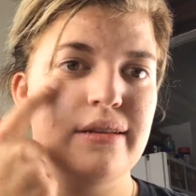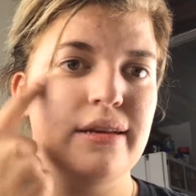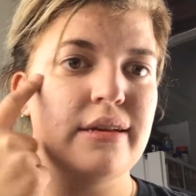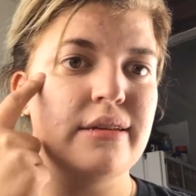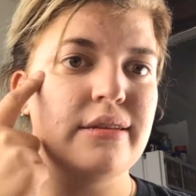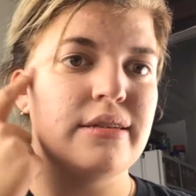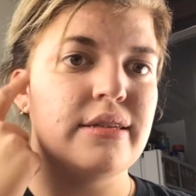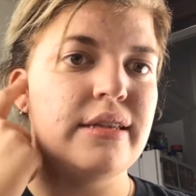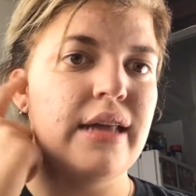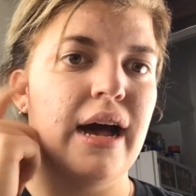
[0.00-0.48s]

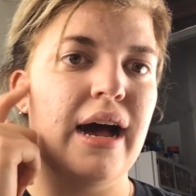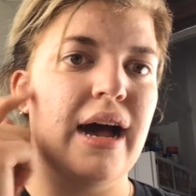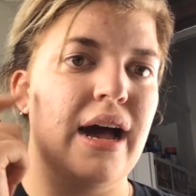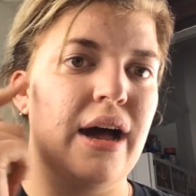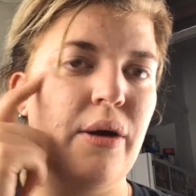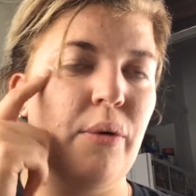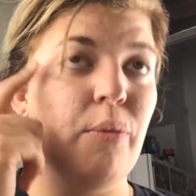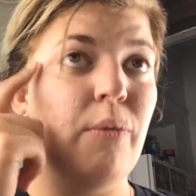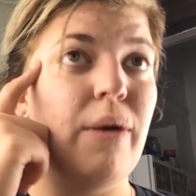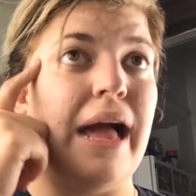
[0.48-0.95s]
It's
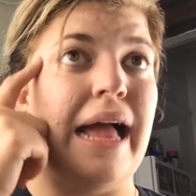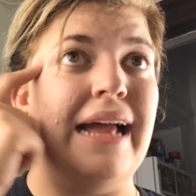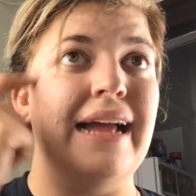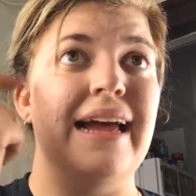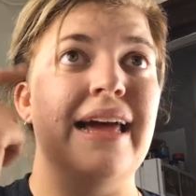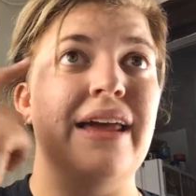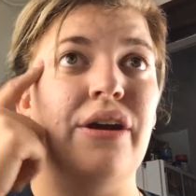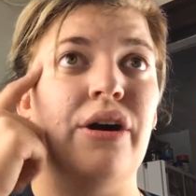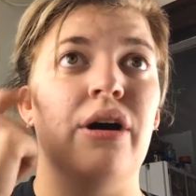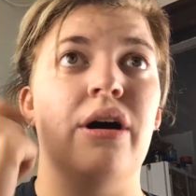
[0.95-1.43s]
not wet
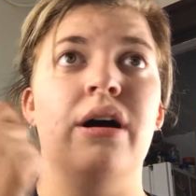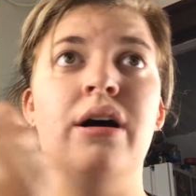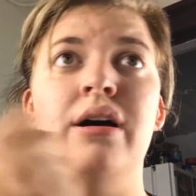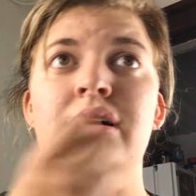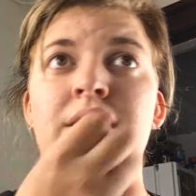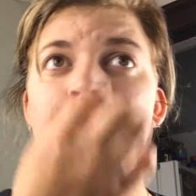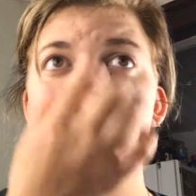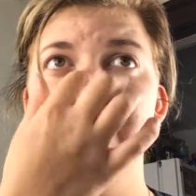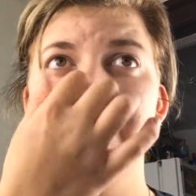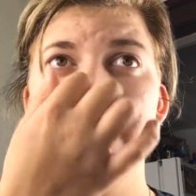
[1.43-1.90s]
at
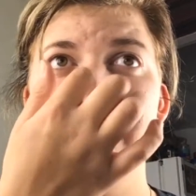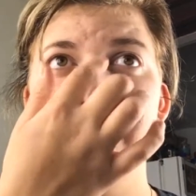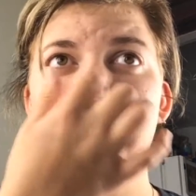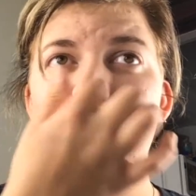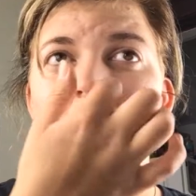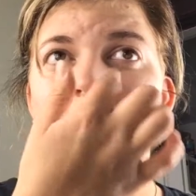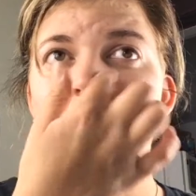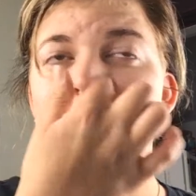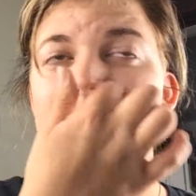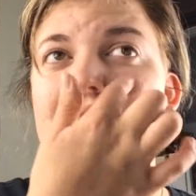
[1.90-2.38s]
all.
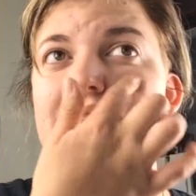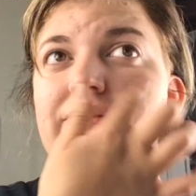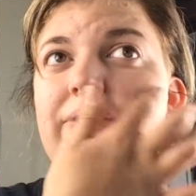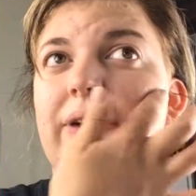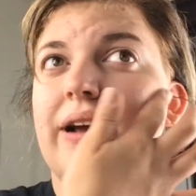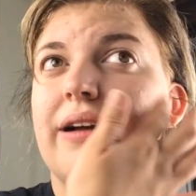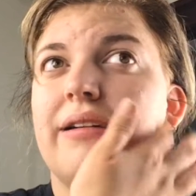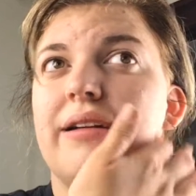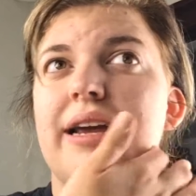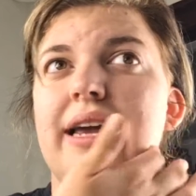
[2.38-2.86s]
It is
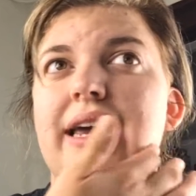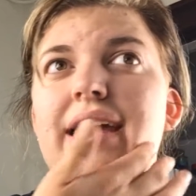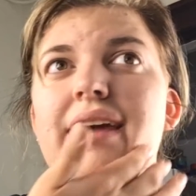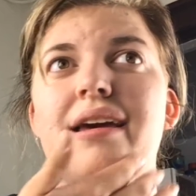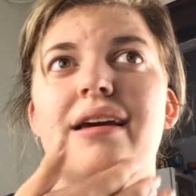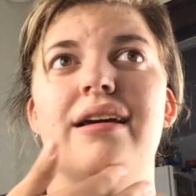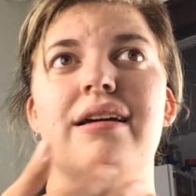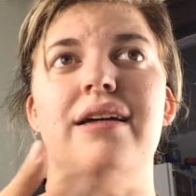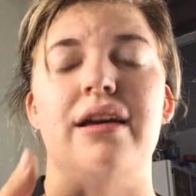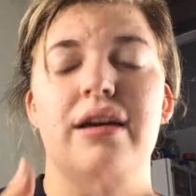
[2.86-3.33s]

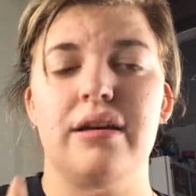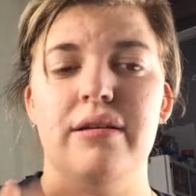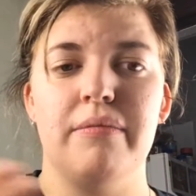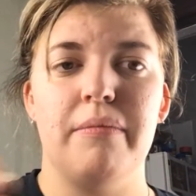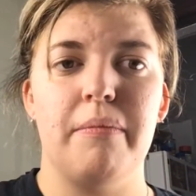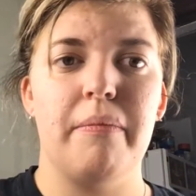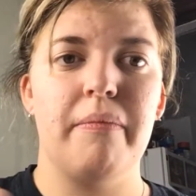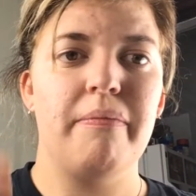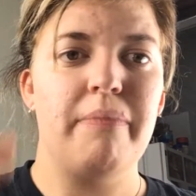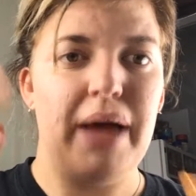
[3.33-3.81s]
very
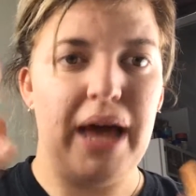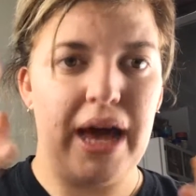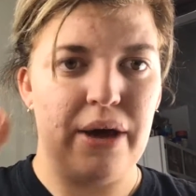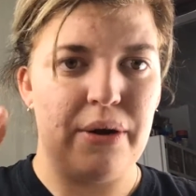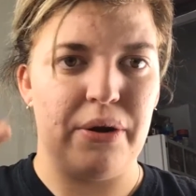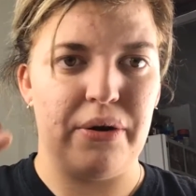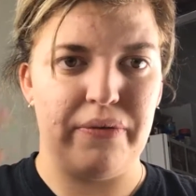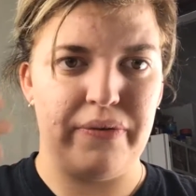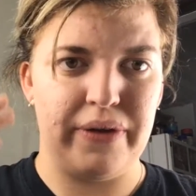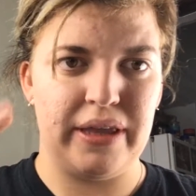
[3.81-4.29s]

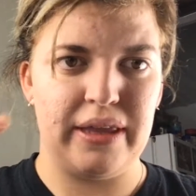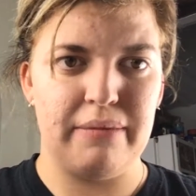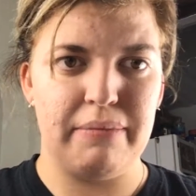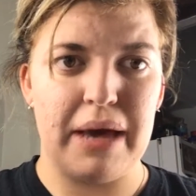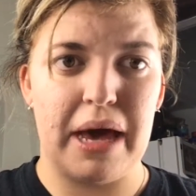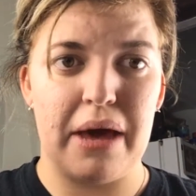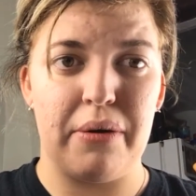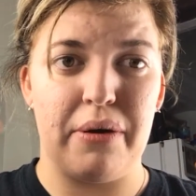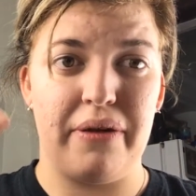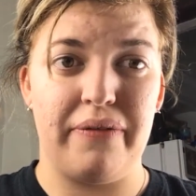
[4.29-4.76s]

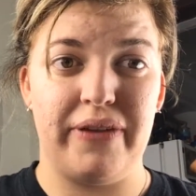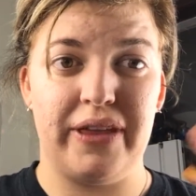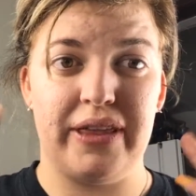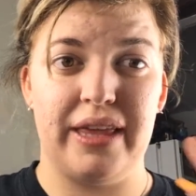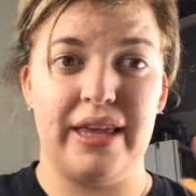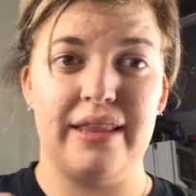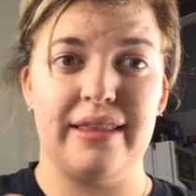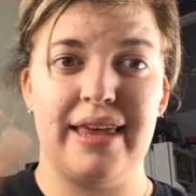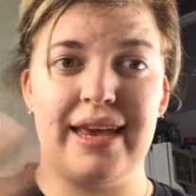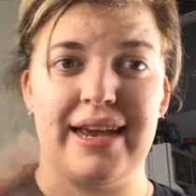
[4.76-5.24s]
powdery
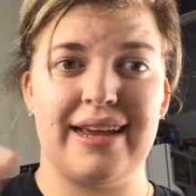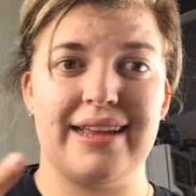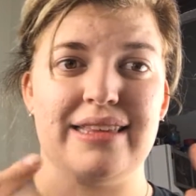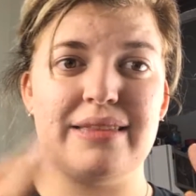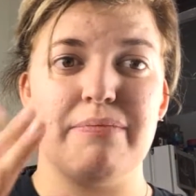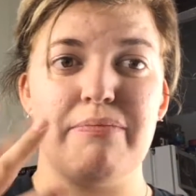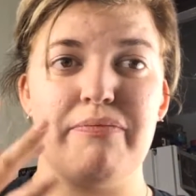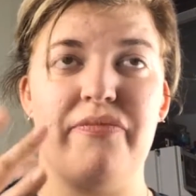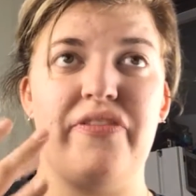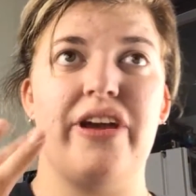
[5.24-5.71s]
feeling. Like,
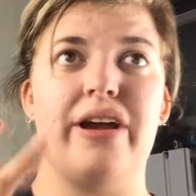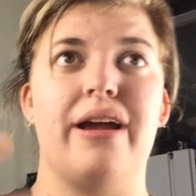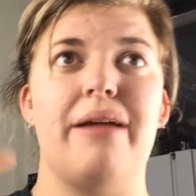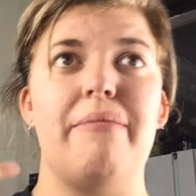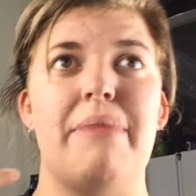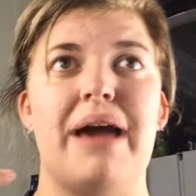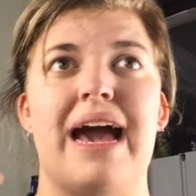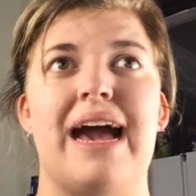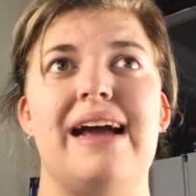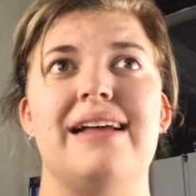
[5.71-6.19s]
it's very
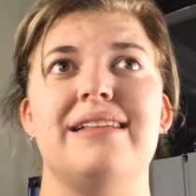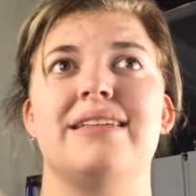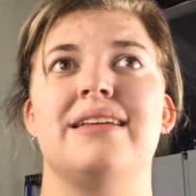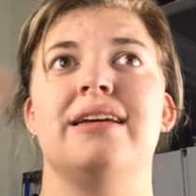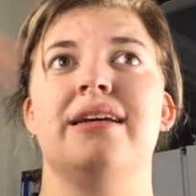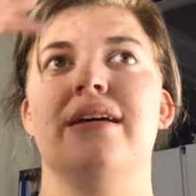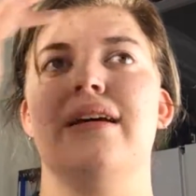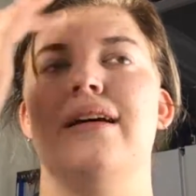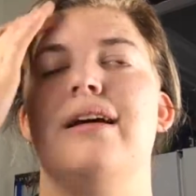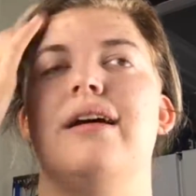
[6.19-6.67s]
matte,
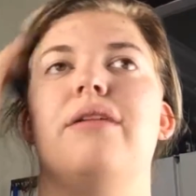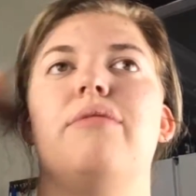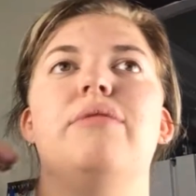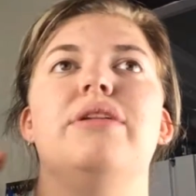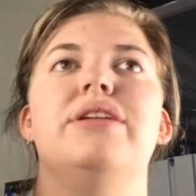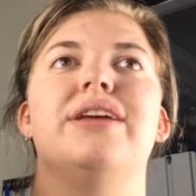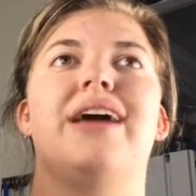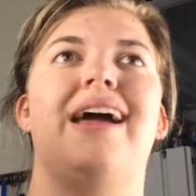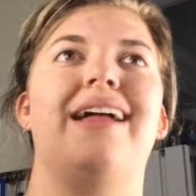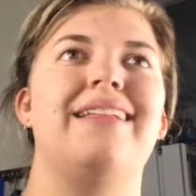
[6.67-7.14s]

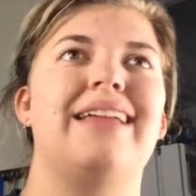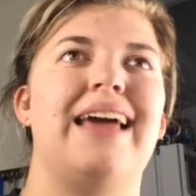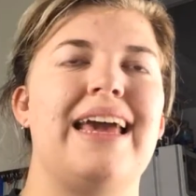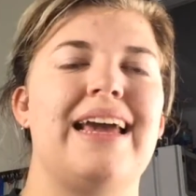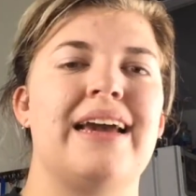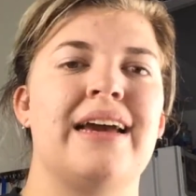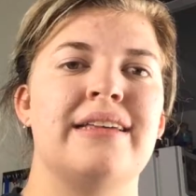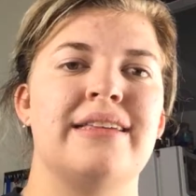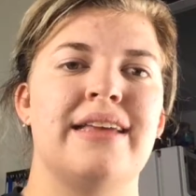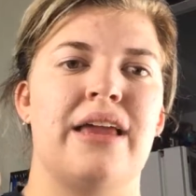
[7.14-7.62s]
which I
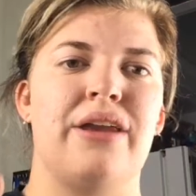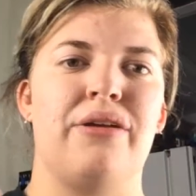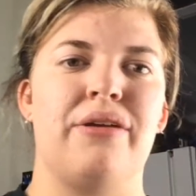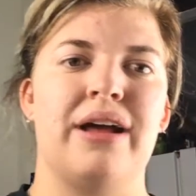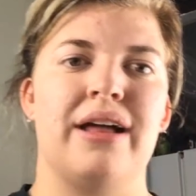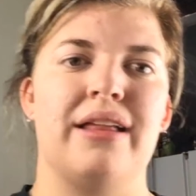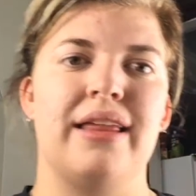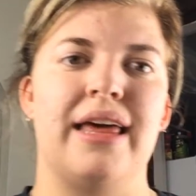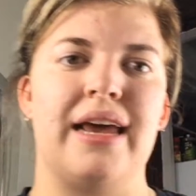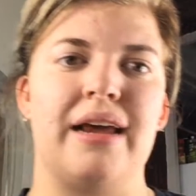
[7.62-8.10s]
like, because I do
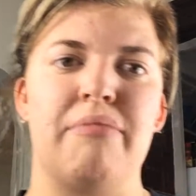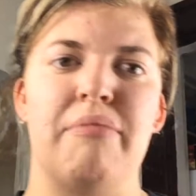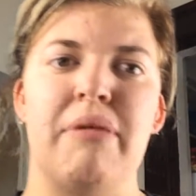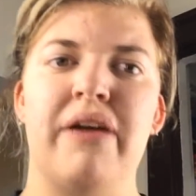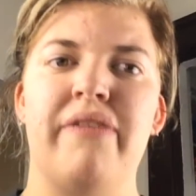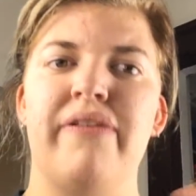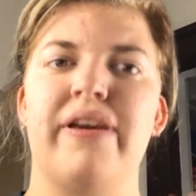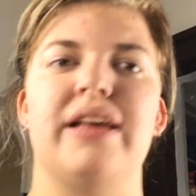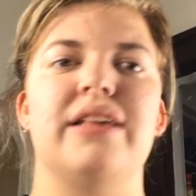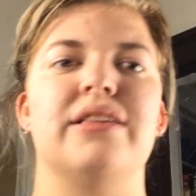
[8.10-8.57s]
not like
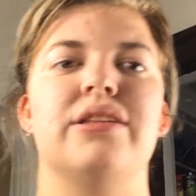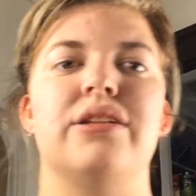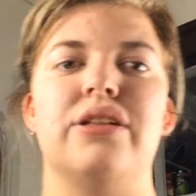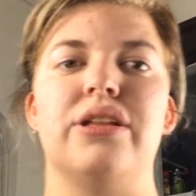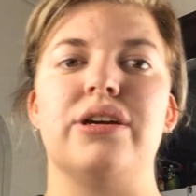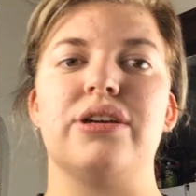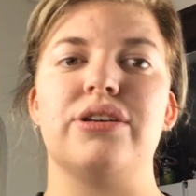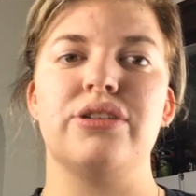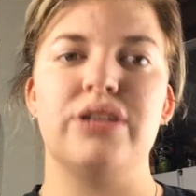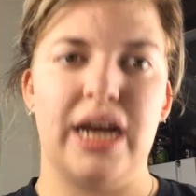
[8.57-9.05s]
my face to
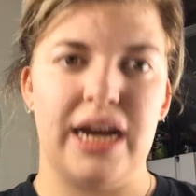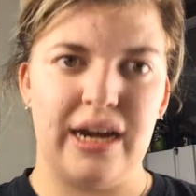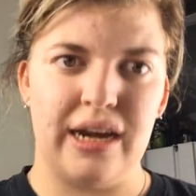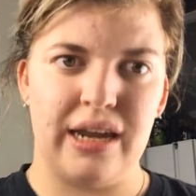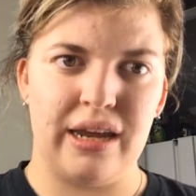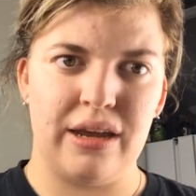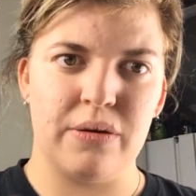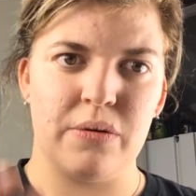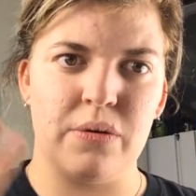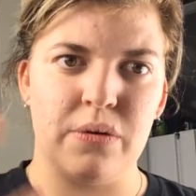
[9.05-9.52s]
look
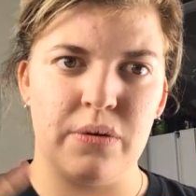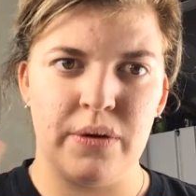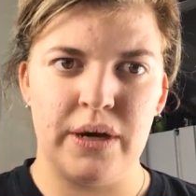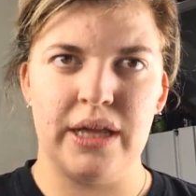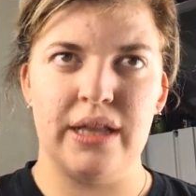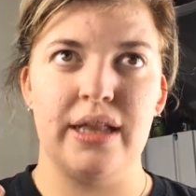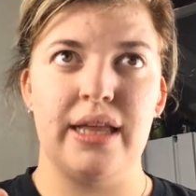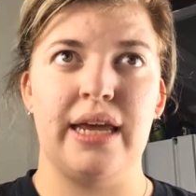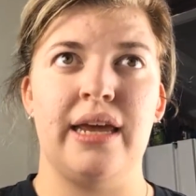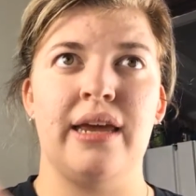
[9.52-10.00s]
shiny or
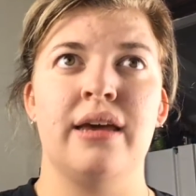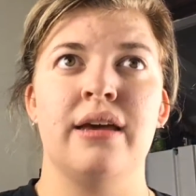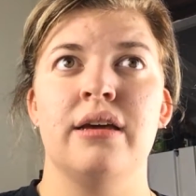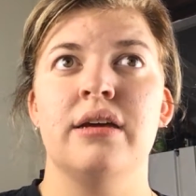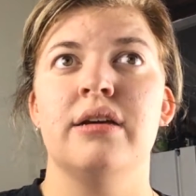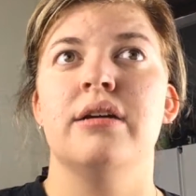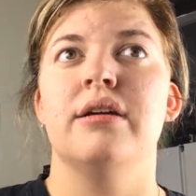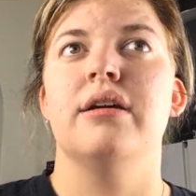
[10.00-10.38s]
oily.